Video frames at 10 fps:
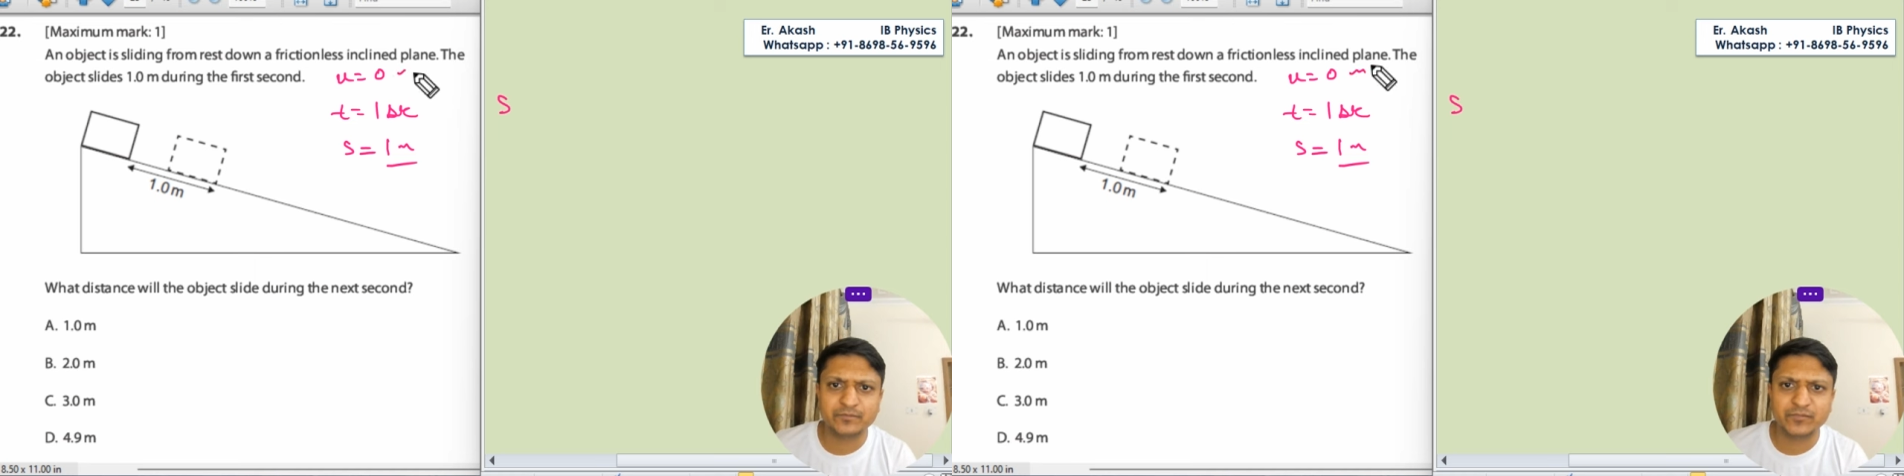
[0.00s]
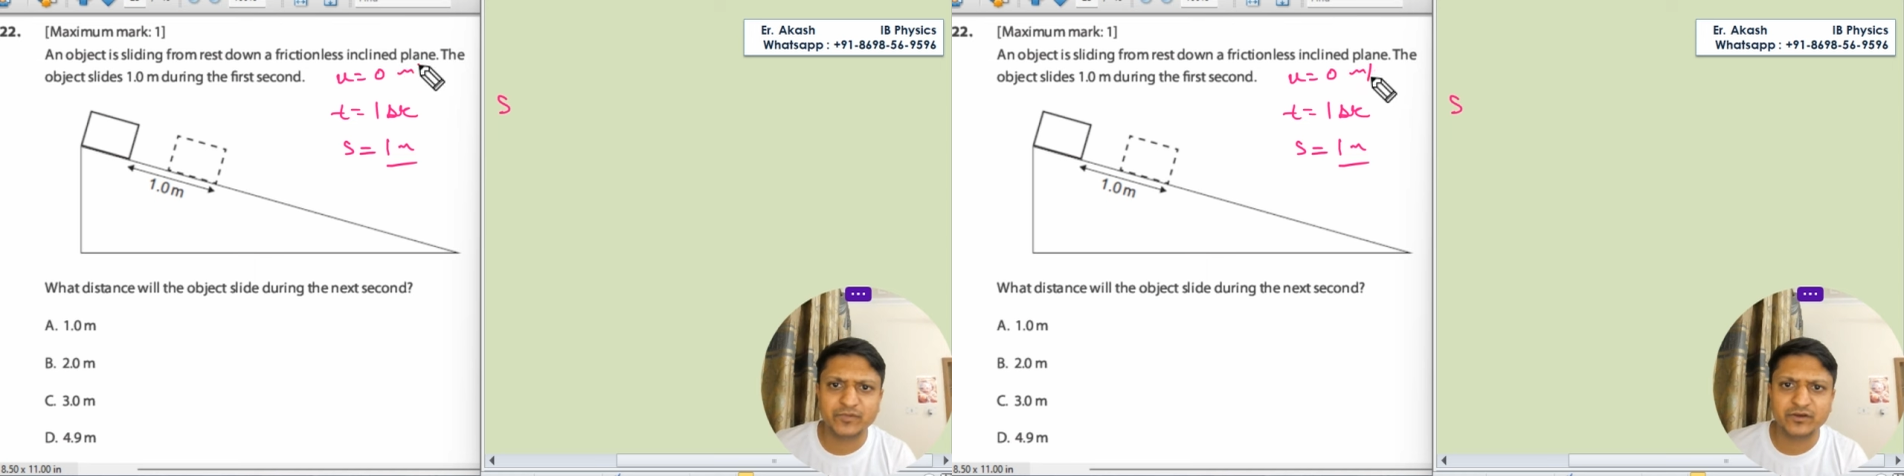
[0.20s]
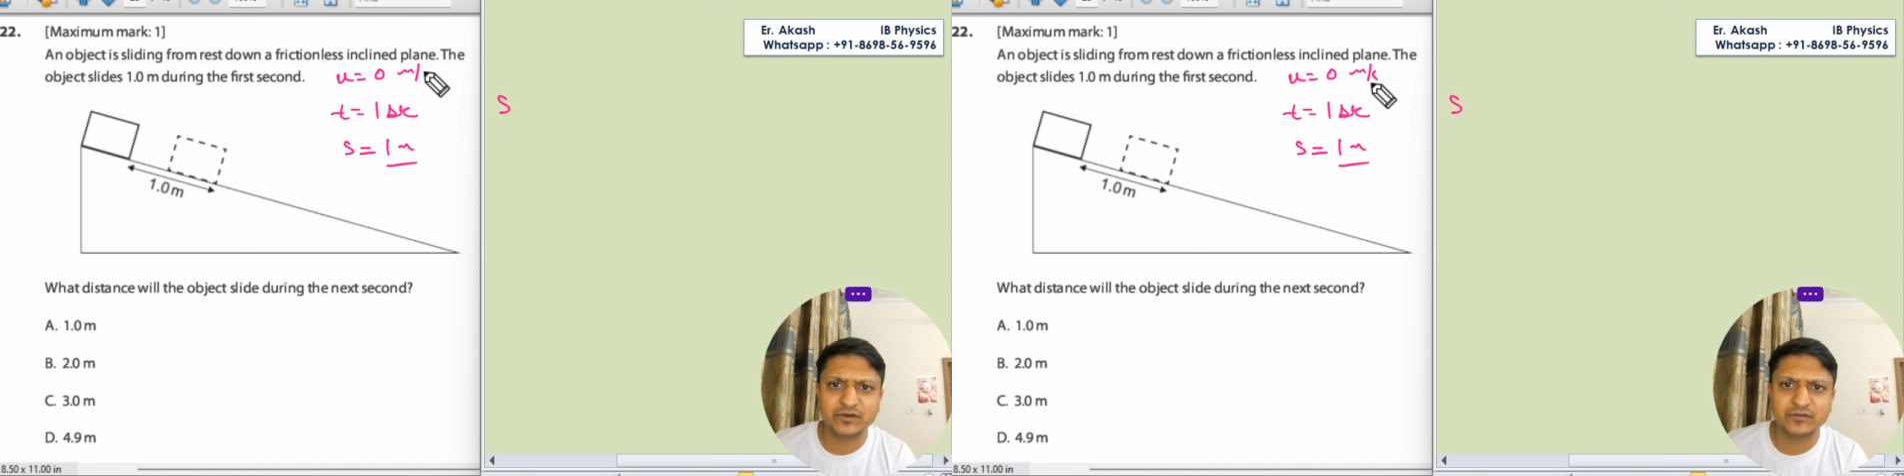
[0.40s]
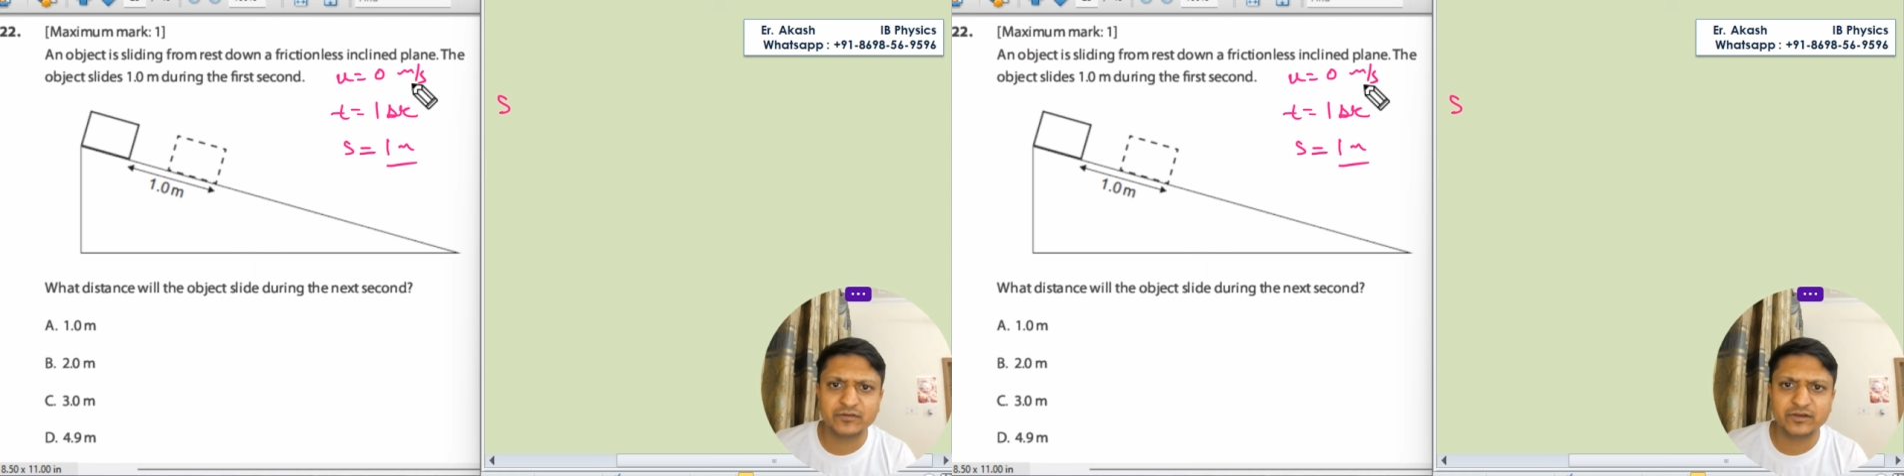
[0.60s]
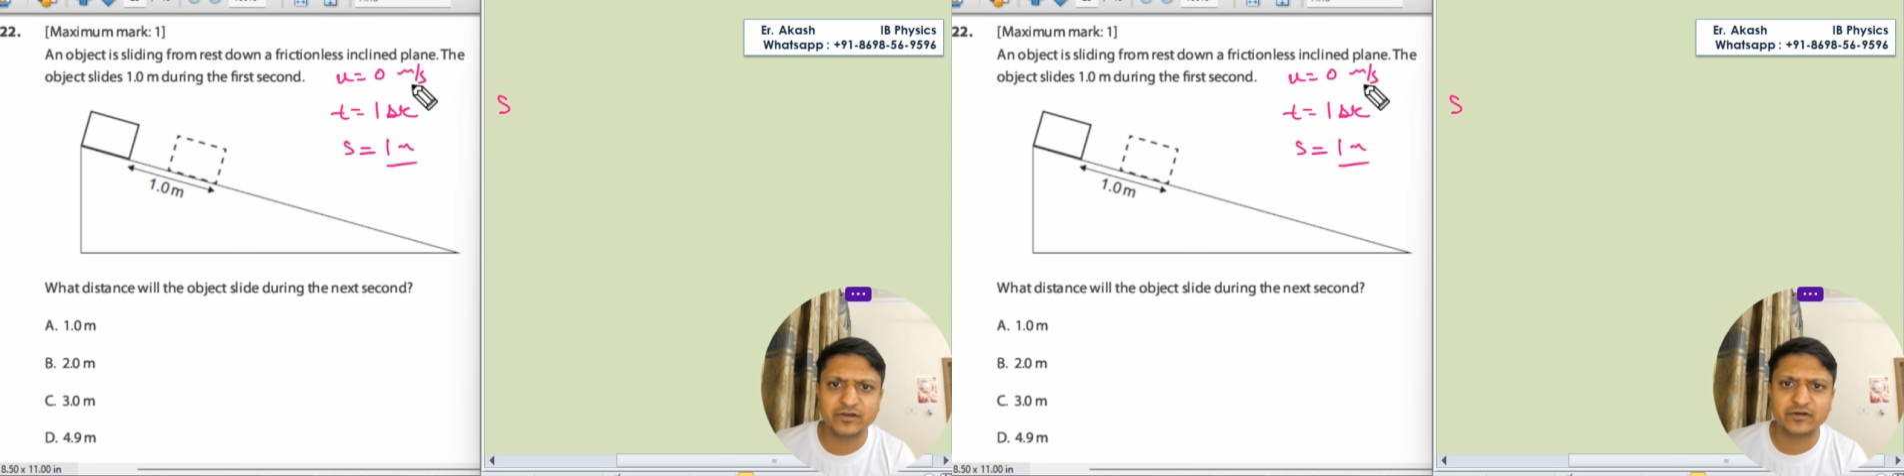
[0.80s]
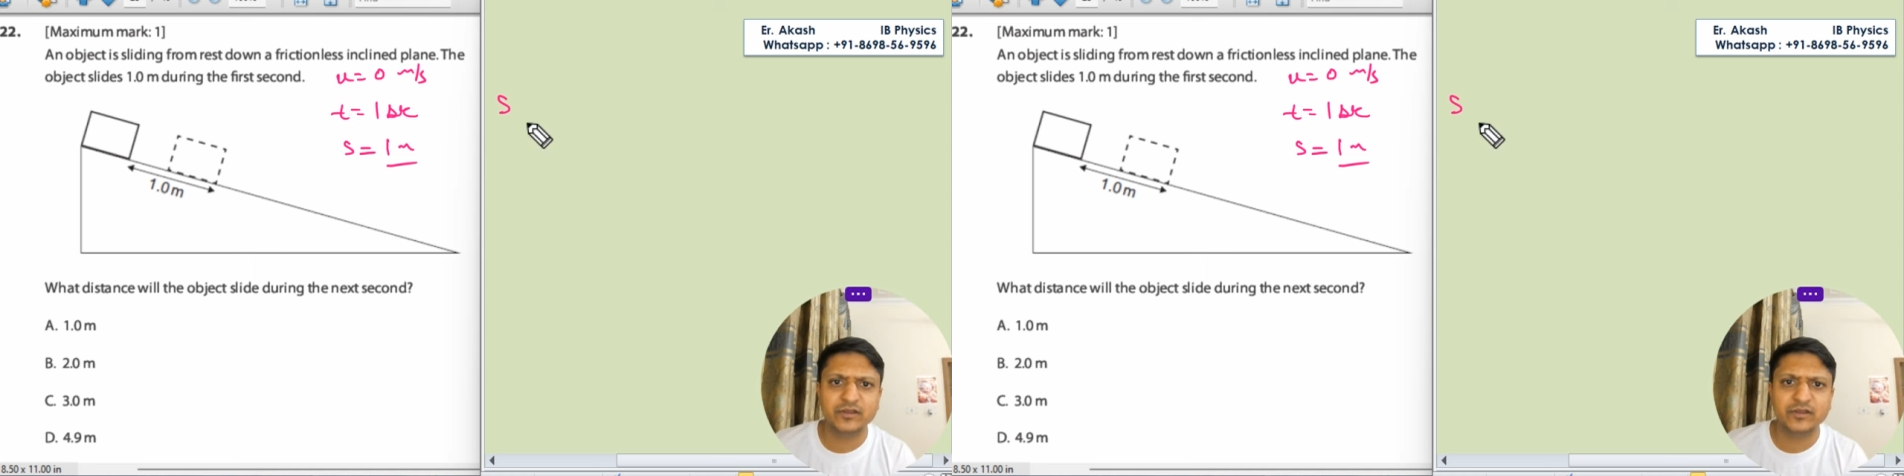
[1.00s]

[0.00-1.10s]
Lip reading: meter second.